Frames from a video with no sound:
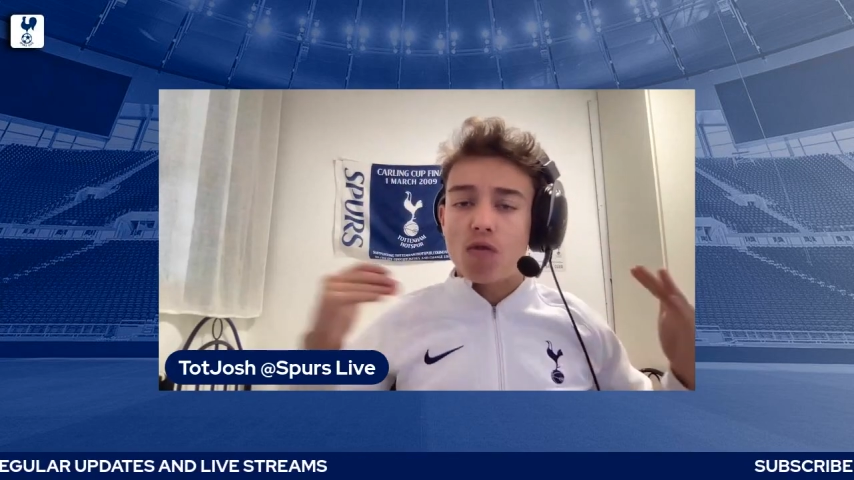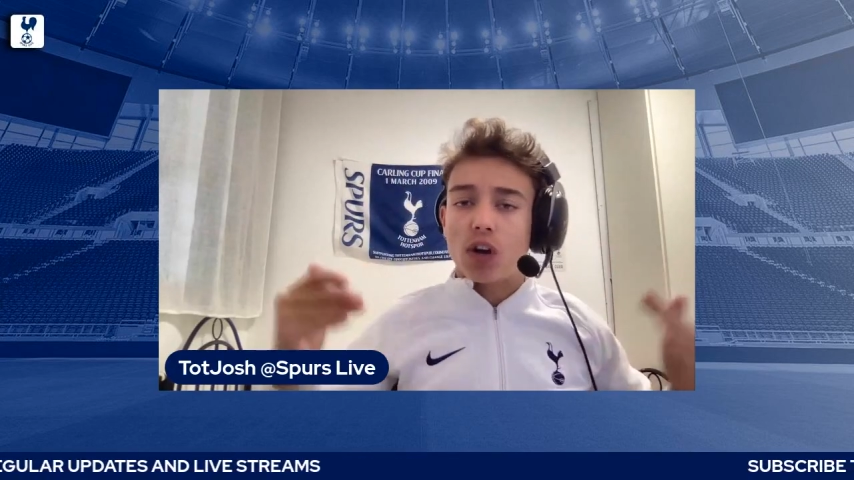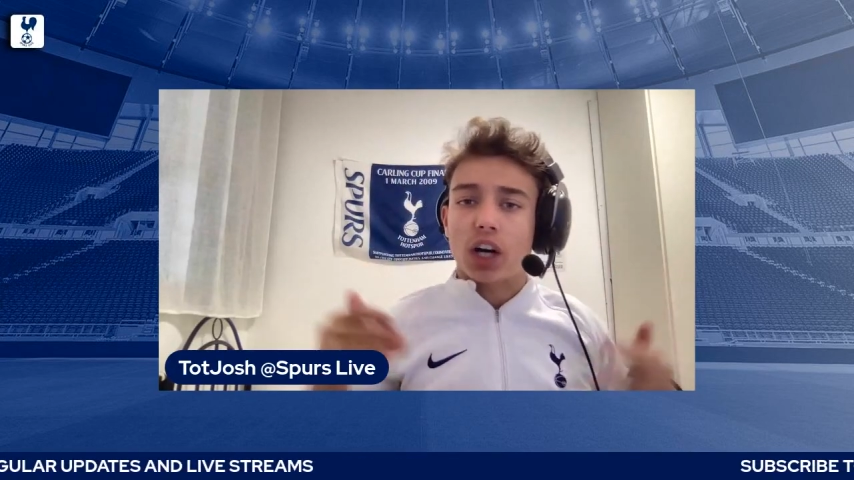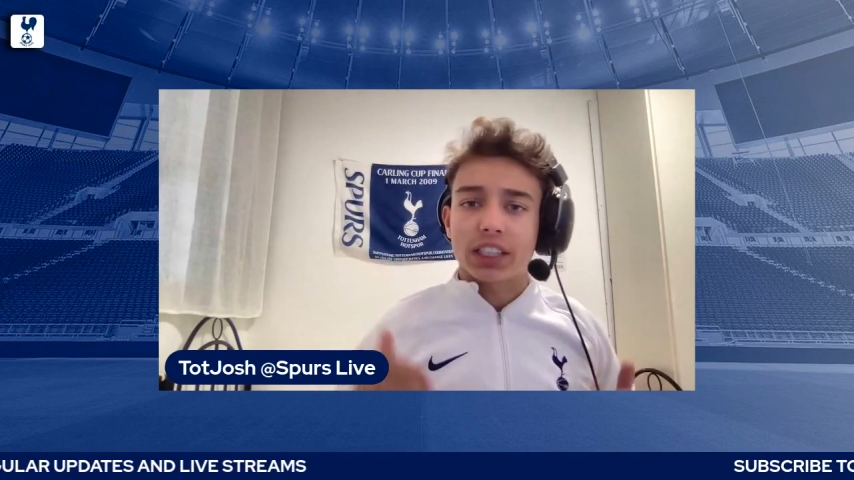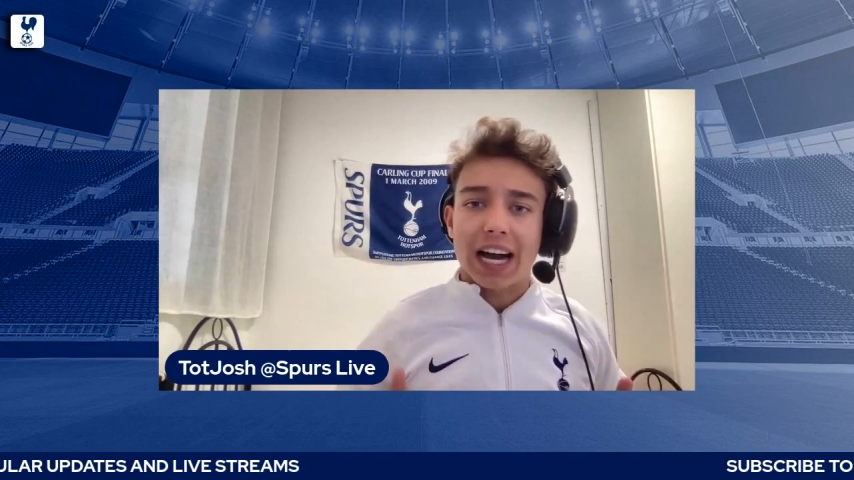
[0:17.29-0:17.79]

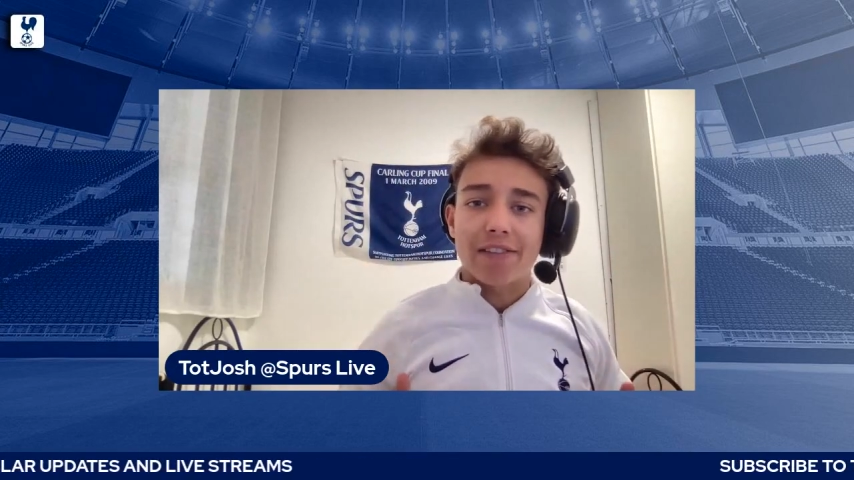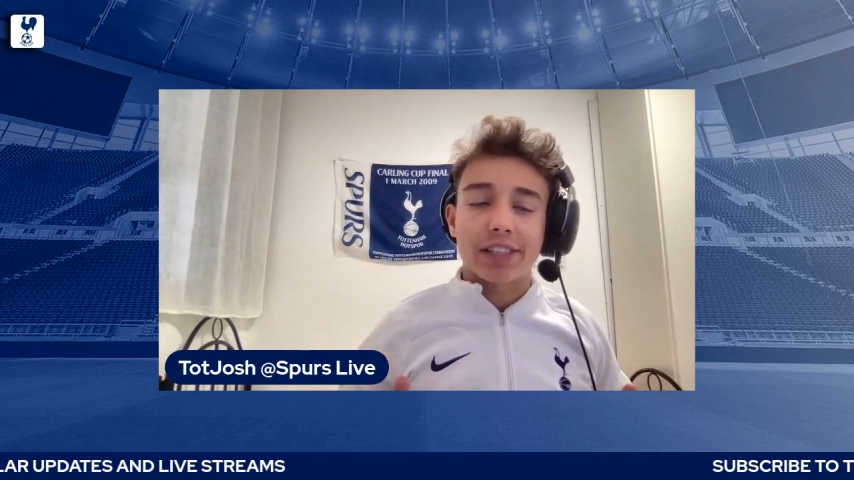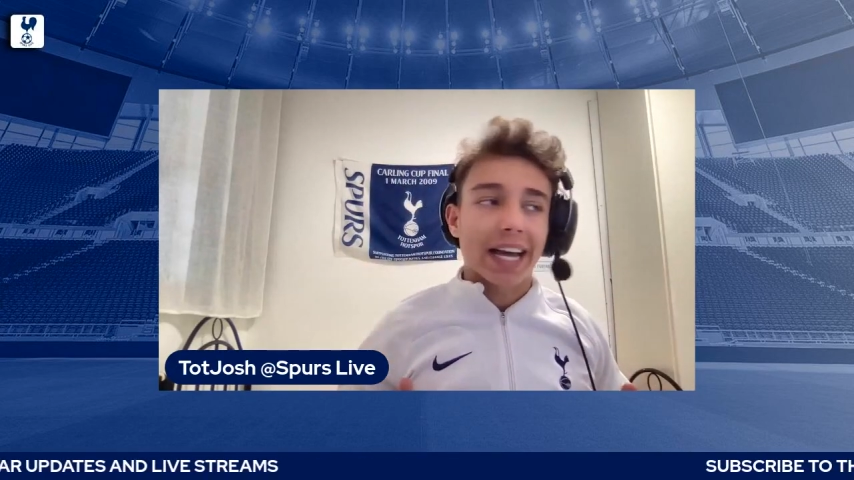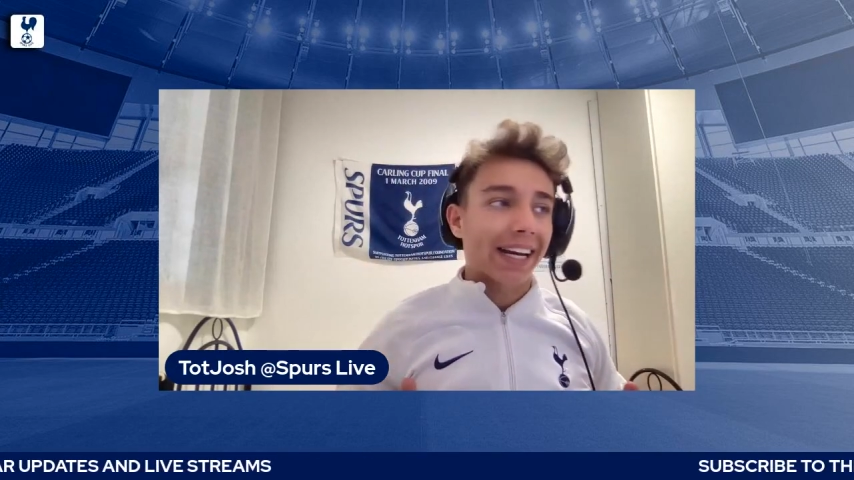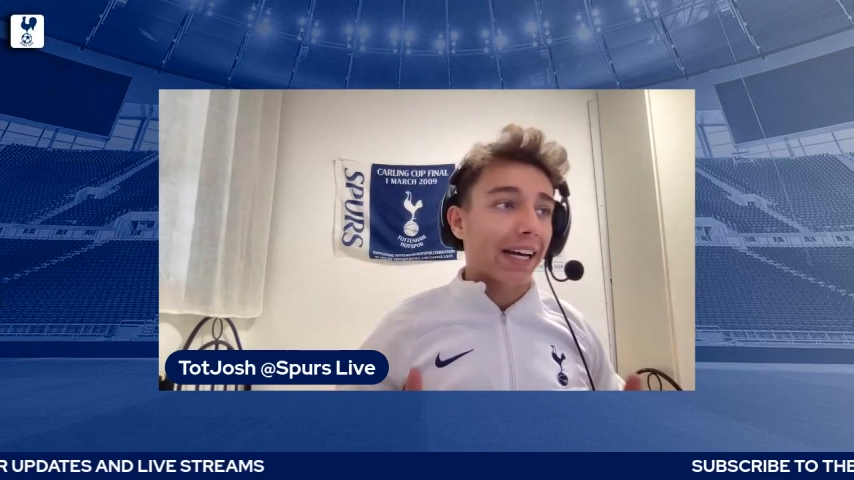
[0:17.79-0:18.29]
regarding
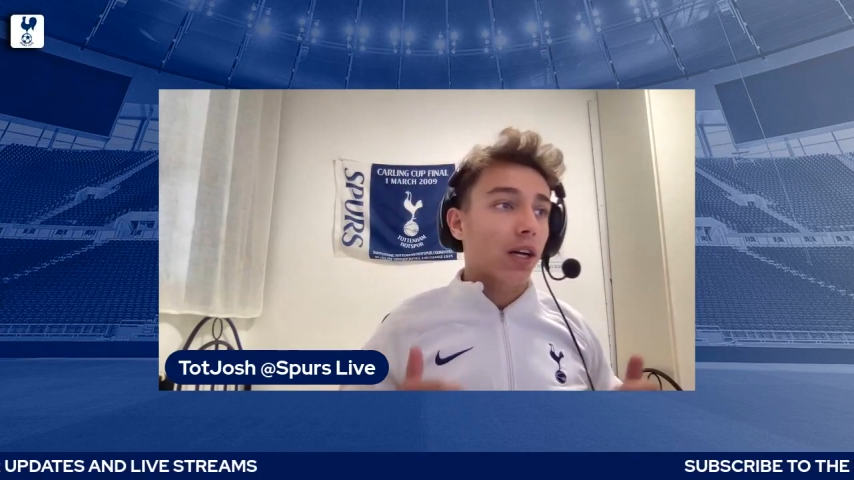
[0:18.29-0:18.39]
Harry Kane,